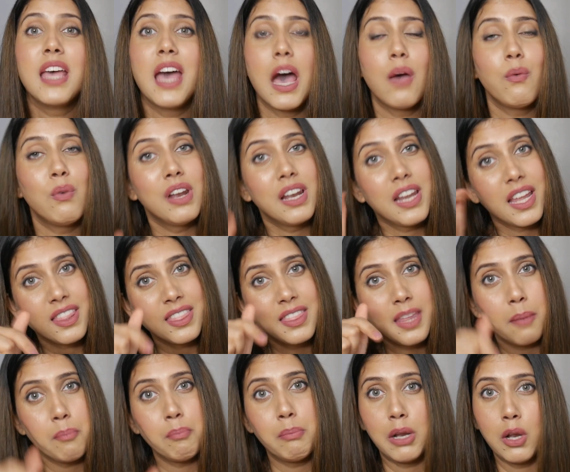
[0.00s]
I will link
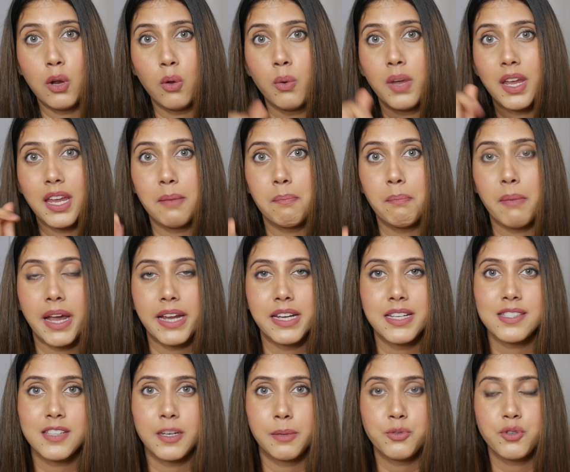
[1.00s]
them below in my
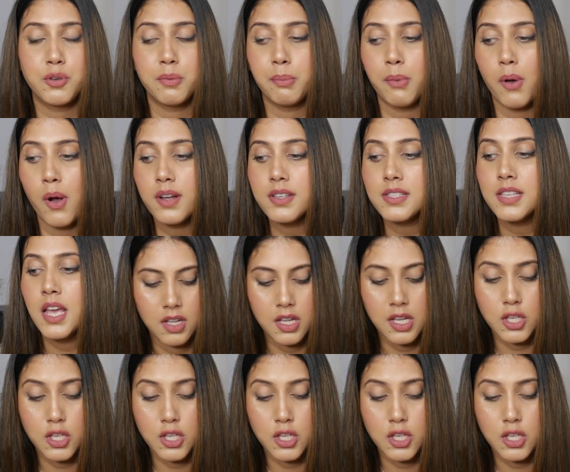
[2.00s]
description box.